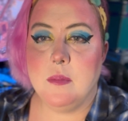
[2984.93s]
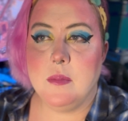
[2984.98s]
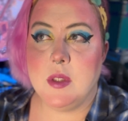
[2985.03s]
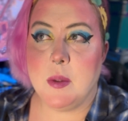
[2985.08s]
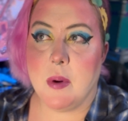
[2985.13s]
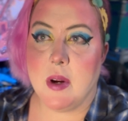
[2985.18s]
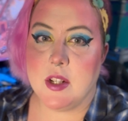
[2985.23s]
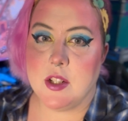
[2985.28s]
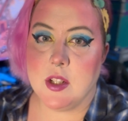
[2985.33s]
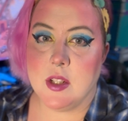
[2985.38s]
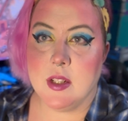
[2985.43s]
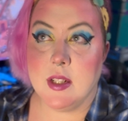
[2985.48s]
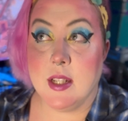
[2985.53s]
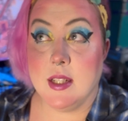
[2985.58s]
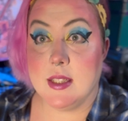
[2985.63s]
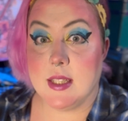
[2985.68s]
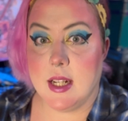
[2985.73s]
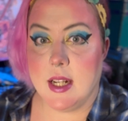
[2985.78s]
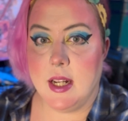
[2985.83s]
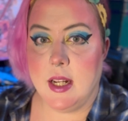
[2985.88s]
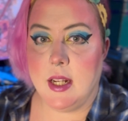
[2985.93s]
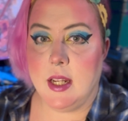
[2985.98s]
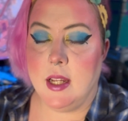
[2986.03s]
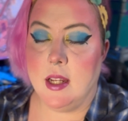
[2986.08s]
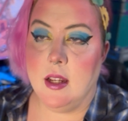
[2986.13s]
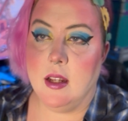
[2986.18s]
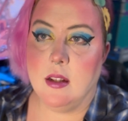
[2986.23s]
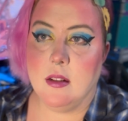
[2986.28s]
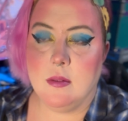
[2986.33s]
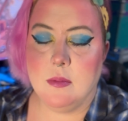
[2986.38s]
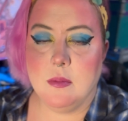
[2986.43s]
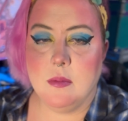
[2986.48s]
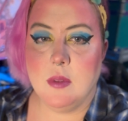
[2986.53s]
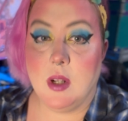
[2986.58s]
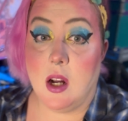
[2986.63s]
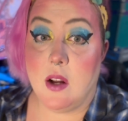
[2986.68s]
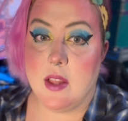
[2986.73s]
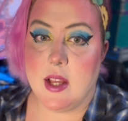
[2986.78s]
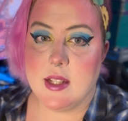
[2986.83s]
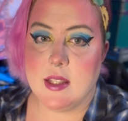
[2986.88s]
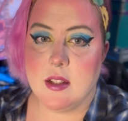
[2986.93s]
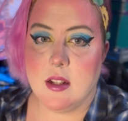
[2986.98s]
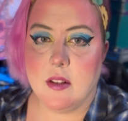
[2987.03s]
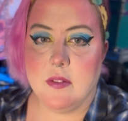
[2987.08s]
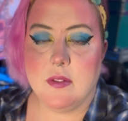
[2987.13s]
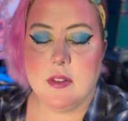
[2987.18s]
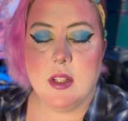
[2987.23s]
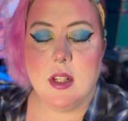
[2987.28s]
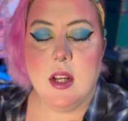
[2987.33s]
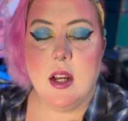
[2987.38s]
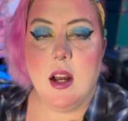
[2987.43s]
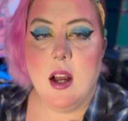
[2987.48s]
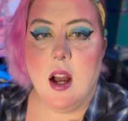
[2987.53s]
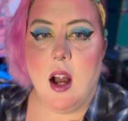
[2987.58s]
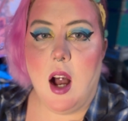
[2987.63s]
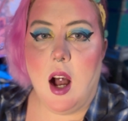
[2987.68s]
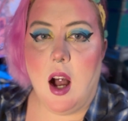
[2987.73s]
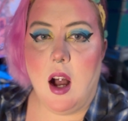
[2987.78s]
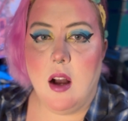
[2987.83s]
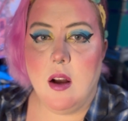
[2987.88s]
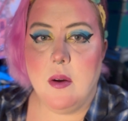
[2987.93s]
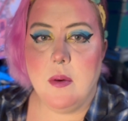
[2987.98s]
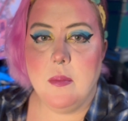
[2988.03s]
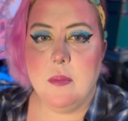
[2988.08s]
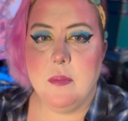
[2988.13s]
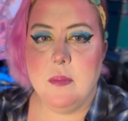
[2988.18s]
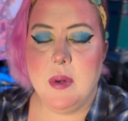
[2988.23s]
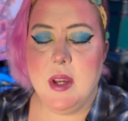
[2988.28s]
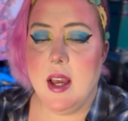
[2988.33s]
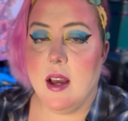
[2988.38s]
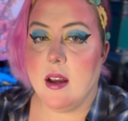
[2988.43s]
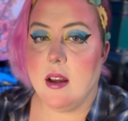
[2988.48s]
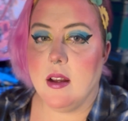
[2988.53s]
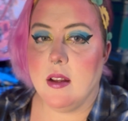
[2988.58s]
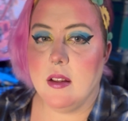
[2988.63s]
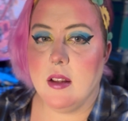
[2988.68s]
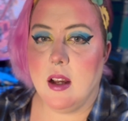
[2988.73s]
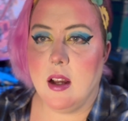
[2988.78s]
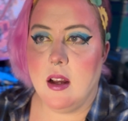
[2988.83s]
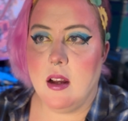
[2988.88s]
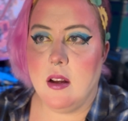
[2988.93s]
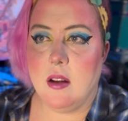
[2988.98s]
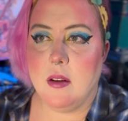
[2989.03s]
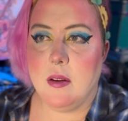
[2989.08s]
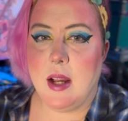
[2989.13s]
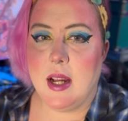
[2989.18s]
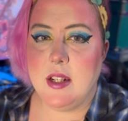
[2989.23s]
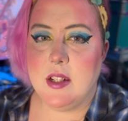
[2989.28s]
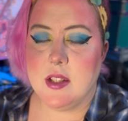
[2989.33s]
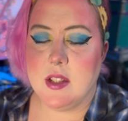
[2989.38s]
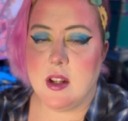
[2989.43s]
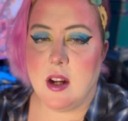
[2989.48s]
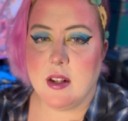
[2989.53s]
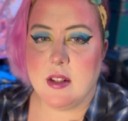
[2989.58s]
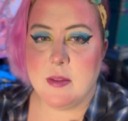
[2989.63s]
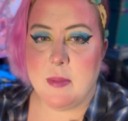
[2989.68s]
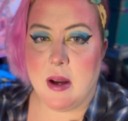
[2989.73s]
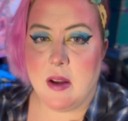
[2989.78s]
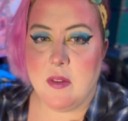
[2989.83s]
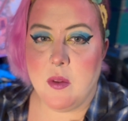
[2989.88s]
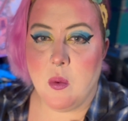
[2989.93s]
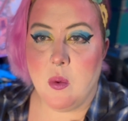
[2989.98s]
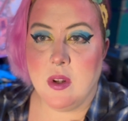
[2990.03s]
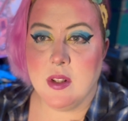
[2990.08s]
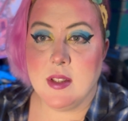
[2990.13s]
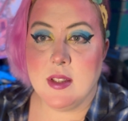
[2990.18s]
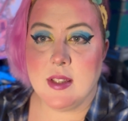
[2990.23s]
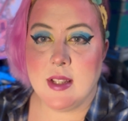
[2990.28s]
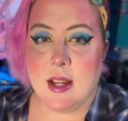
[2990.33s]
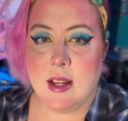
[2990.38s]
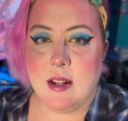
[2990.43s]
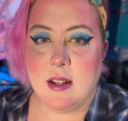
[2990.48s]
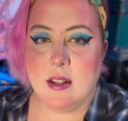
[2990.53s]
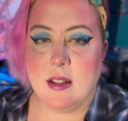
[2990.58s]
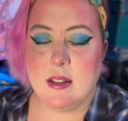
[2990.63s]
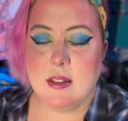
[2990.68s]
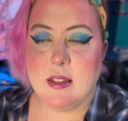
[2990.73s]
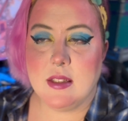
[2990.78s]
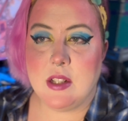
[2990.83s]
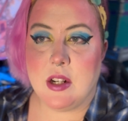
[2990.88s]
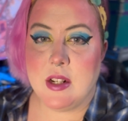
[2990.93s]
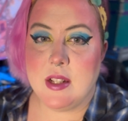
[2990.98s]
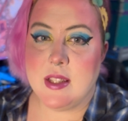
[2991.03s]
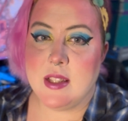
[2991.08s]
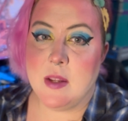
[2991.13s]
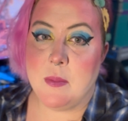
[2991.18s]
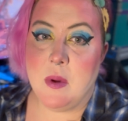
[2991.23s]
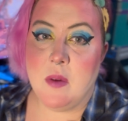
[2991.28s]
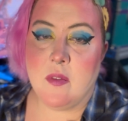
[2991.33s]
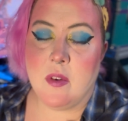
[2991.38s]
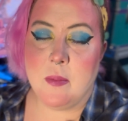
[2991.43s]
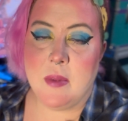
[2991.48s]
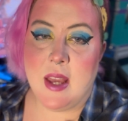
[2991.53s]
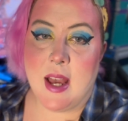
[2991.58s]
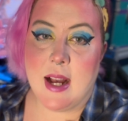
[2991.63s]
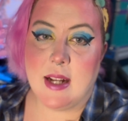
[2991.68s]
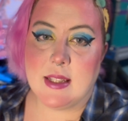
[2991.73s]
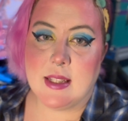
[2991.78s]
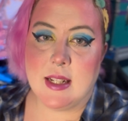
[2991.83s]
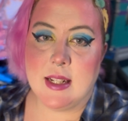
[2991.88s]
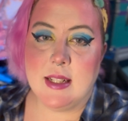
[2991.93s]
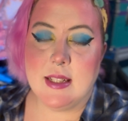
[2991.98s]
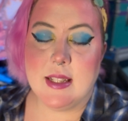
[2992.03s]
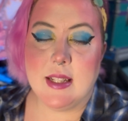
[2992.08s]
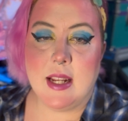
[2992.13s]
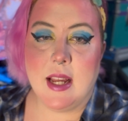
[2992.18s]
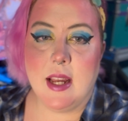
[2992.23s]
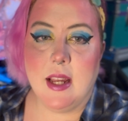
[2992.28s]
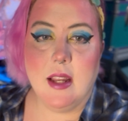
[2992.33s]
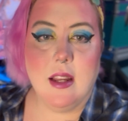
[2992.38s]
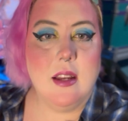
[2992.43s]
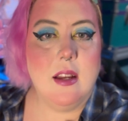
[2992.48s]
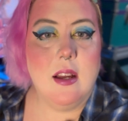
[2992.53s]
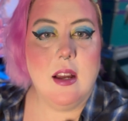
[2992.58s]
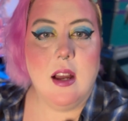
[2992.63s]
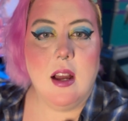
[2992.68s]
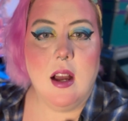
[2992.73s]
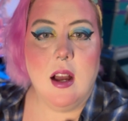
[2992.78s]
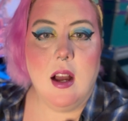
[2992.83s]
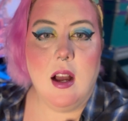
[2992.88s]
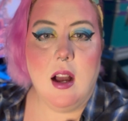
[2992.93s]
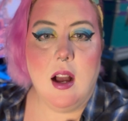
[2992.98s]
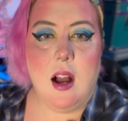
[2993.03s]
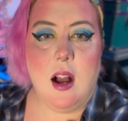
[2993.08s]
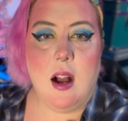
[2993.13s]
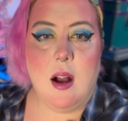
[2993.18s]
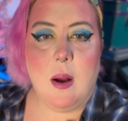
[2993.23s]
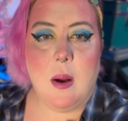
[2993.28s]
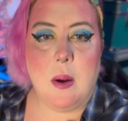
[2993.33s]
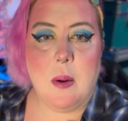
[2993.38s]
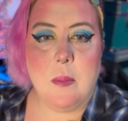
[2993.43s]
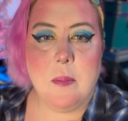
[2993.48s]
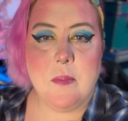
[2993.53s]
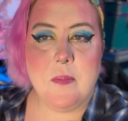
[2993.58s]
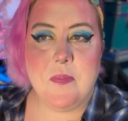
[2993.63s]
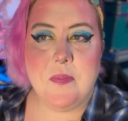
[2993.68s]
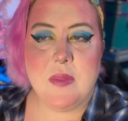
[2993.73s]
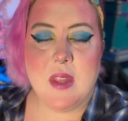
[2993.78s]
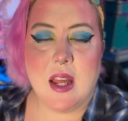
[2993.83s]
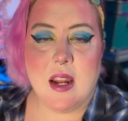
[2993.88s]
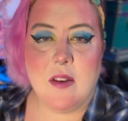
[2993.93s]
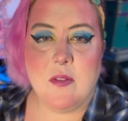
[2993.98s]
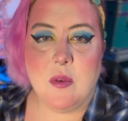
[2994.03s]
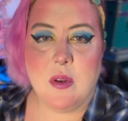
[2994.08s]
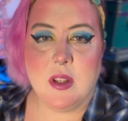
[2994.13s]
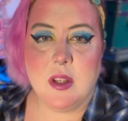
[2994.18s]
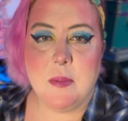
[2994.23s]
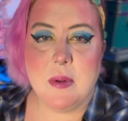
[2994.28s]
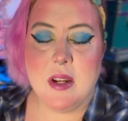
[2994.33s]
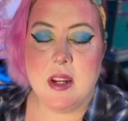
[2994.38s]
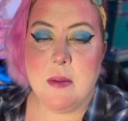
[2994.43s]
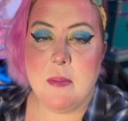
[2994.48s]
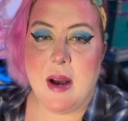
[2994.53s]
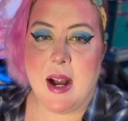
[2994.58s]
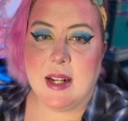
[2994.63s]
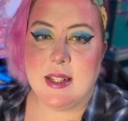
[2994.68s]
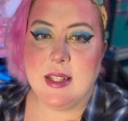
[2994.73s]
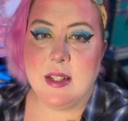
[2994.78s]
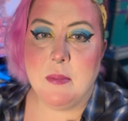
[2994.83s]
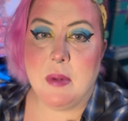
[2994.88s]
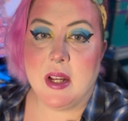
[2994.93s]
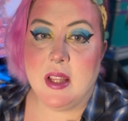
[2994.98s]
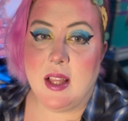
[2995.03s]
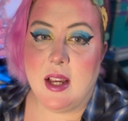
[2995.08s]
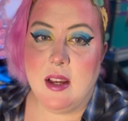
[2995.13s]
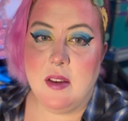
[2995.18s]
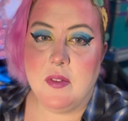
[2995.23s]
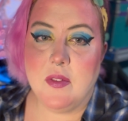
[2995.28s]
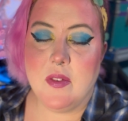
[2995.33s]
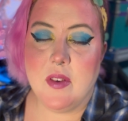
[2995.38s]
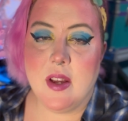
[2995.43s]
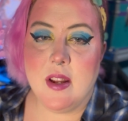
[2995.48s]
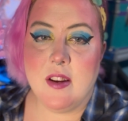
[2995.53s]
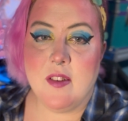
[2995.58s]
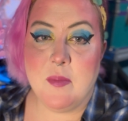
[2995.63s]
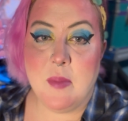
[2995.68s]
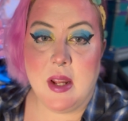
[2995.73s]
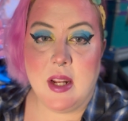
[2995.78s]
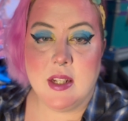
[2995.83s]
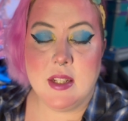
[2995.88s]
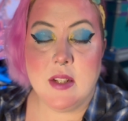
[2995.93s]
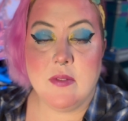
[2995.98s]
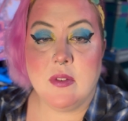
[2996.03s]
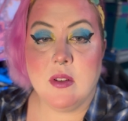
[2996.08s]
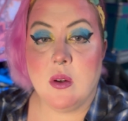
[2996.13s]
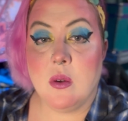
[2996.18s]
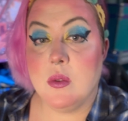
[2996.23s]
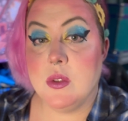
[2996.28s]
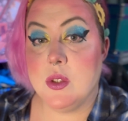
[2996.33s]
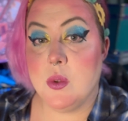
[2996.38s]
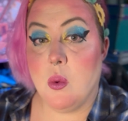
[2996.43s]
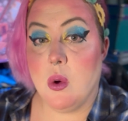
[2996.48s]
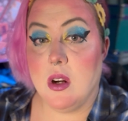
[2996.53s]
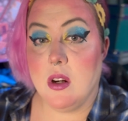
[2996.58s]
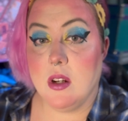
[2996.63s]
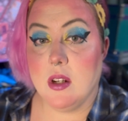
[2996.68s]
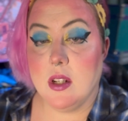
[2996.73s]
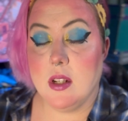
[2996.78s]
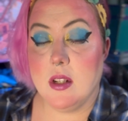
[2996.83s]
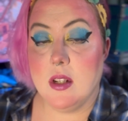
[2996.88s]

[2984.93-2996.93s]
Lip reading: Depression, anxiety, all that stuff. But yeah, I just talked about the ones that started stemming from the accident today, that have really been impacting my life and have made it difficult to work.